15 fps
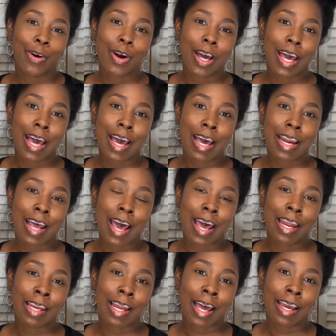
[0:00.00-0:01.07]
ahead
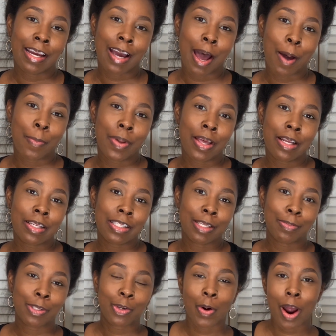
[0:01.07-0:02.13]
and like, comment,
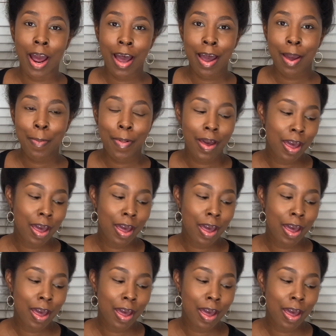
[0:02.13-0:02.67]
subscribe.